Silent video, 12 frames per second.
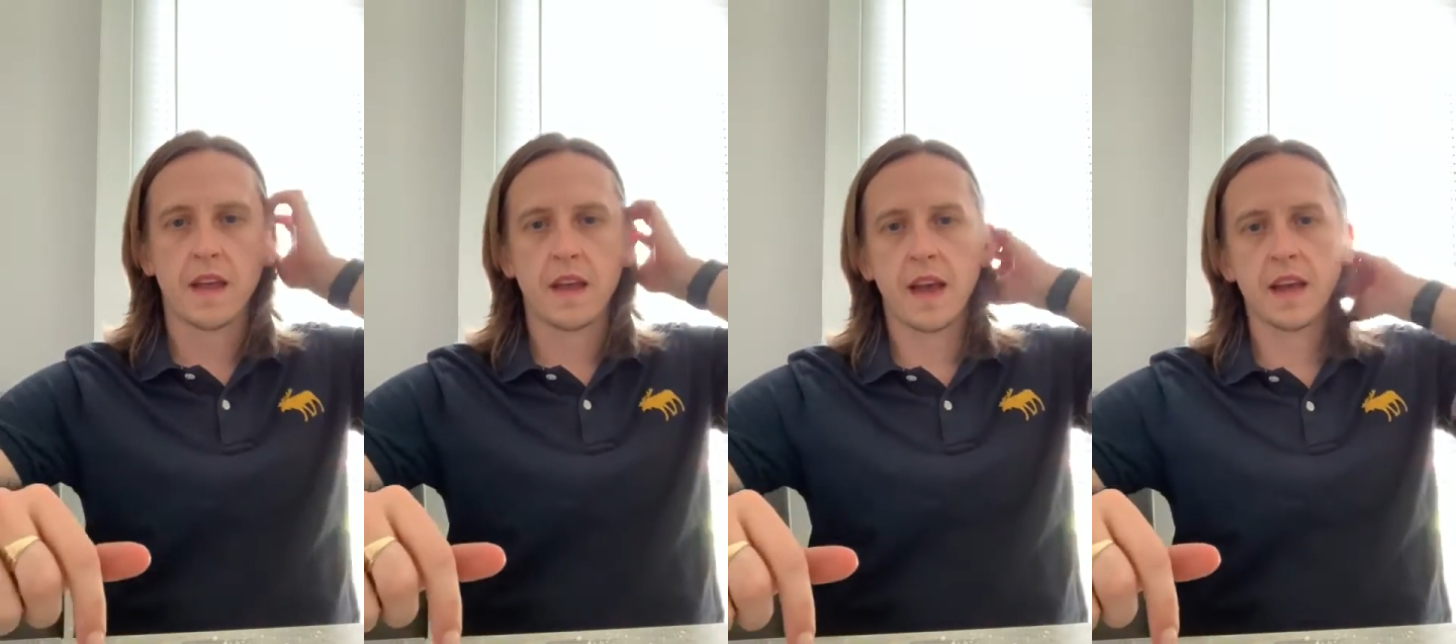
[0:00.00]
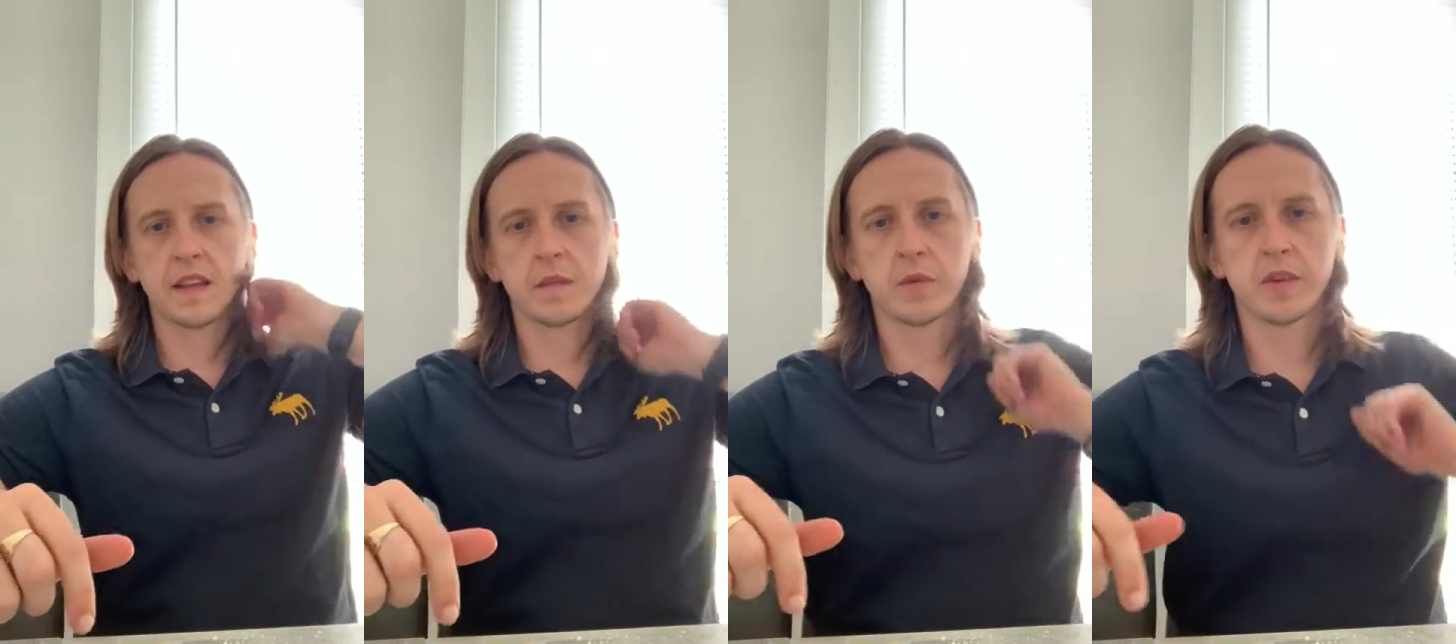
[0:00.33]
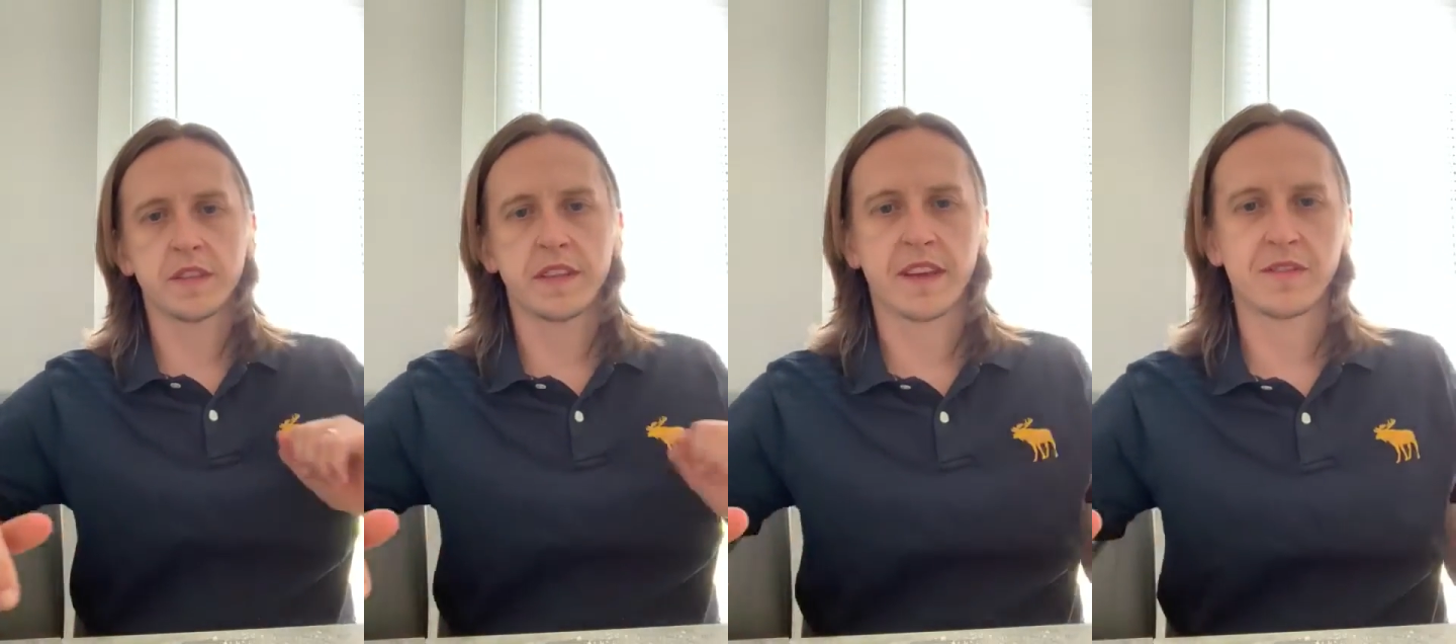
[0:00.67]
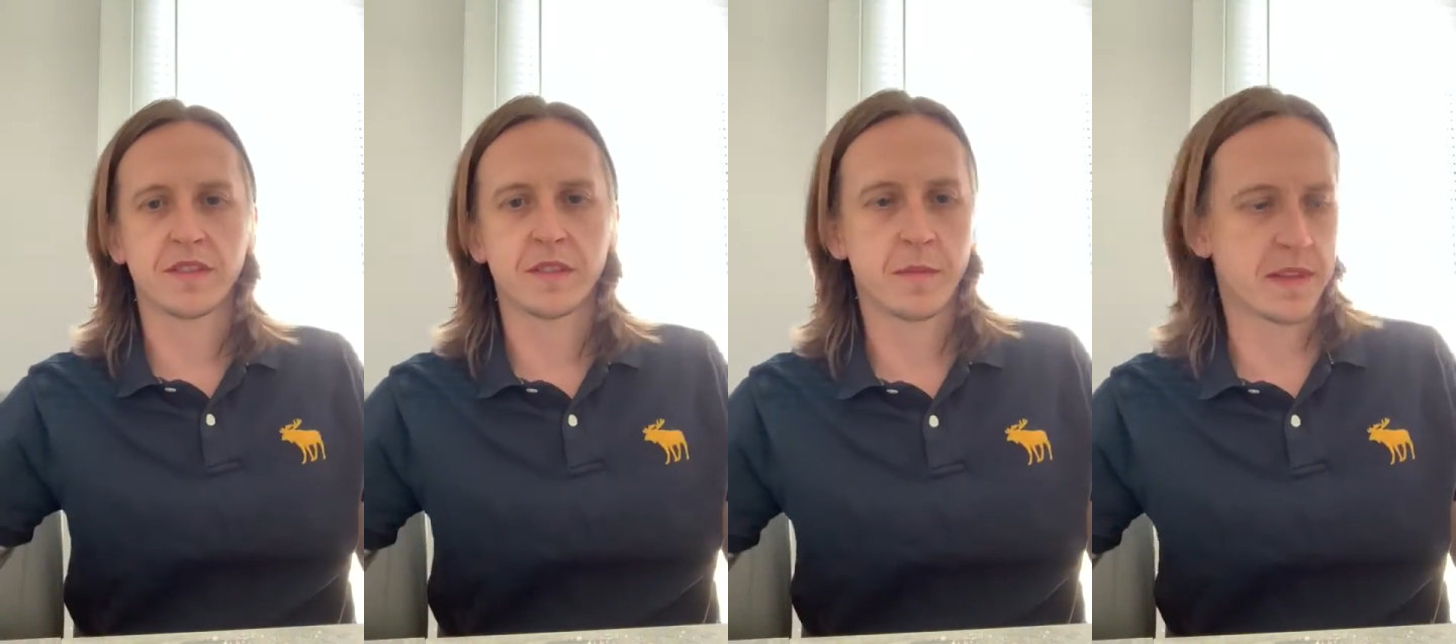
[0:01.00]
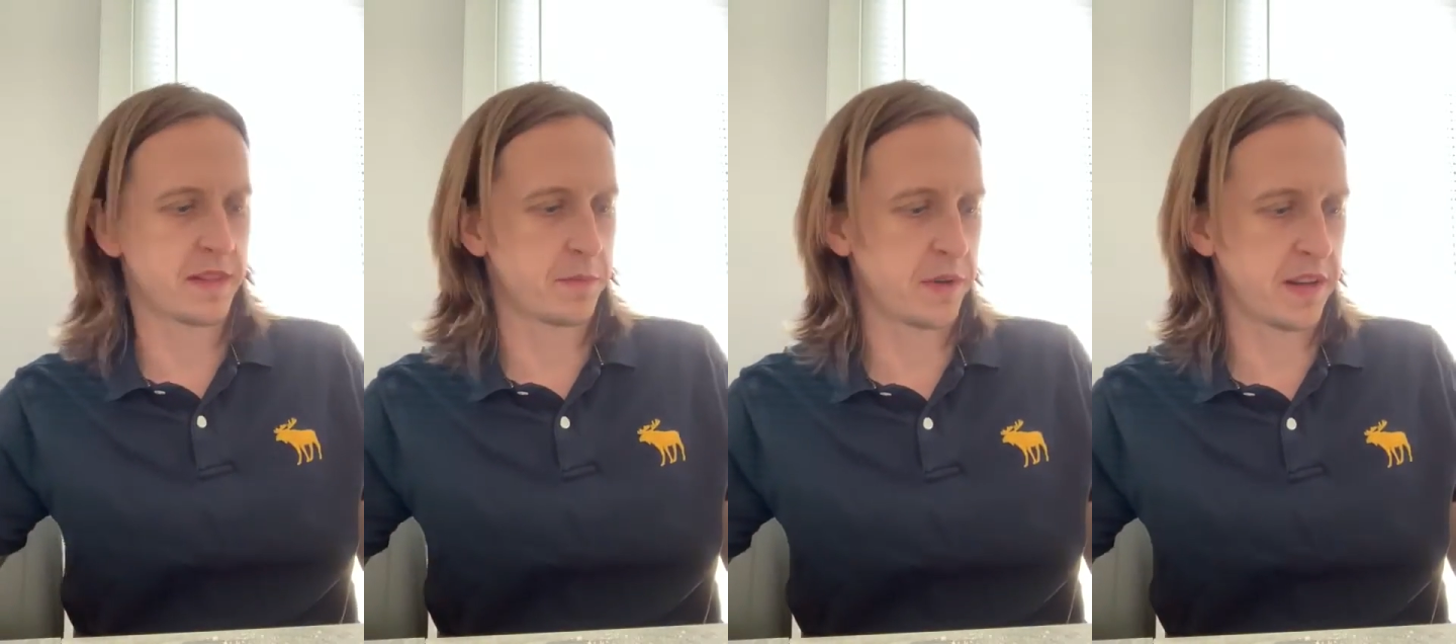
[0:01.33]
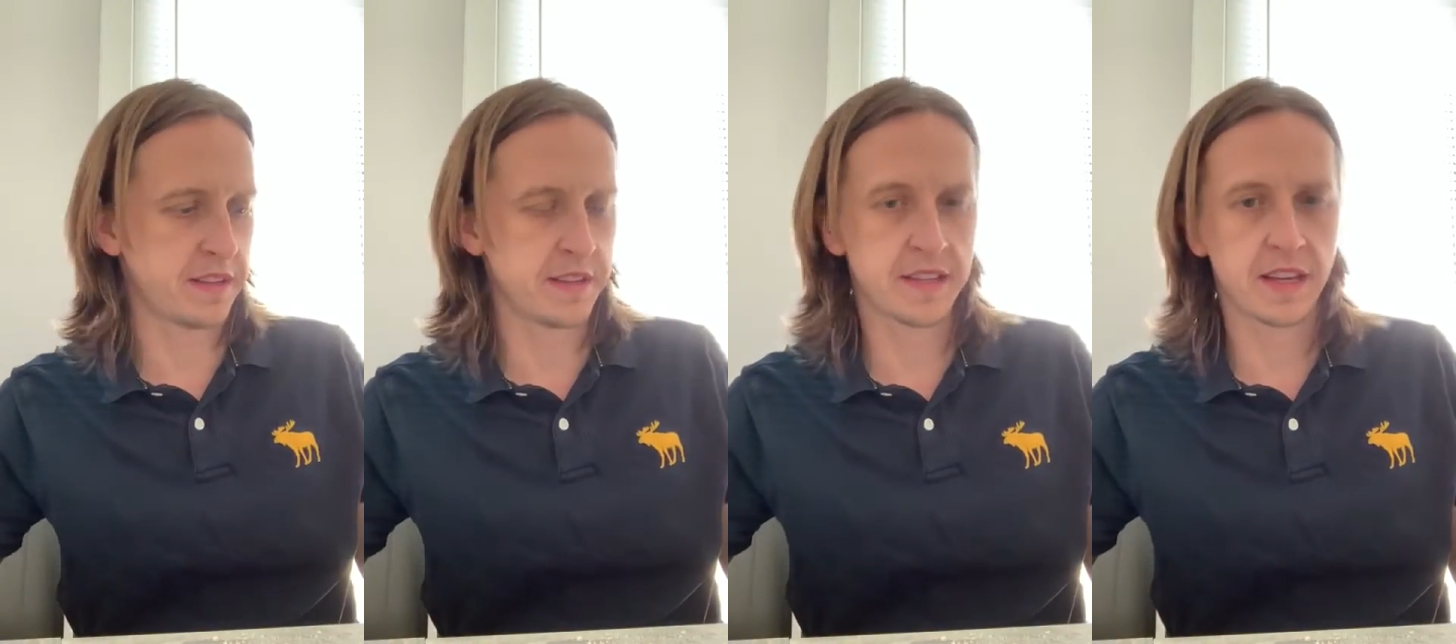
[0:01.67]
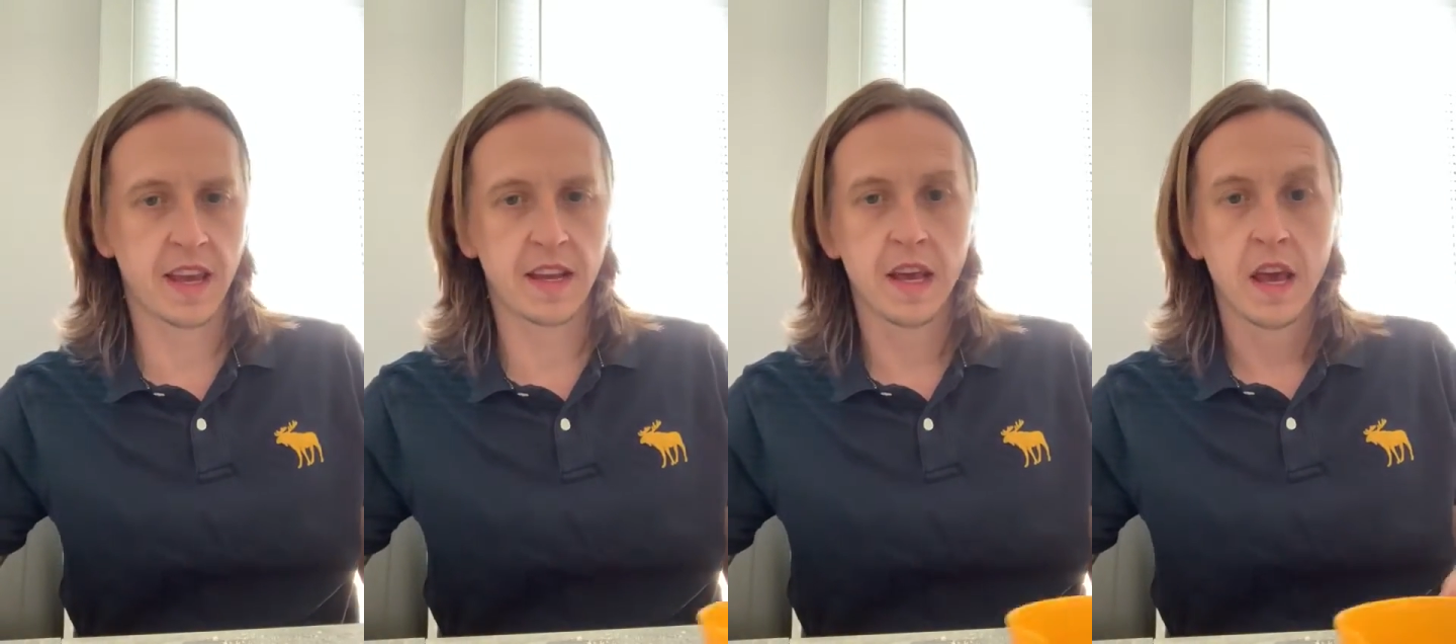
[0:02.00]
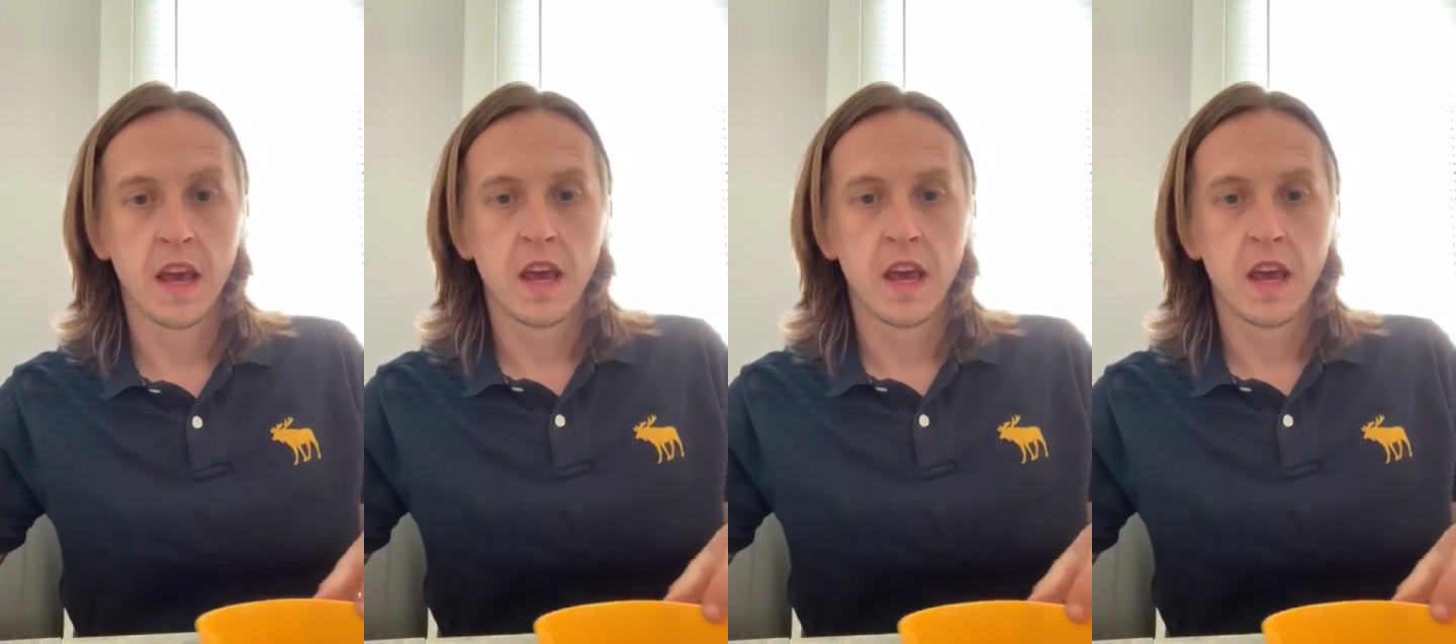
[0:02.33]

Hi there boys and girls, it's Mr Prentice again.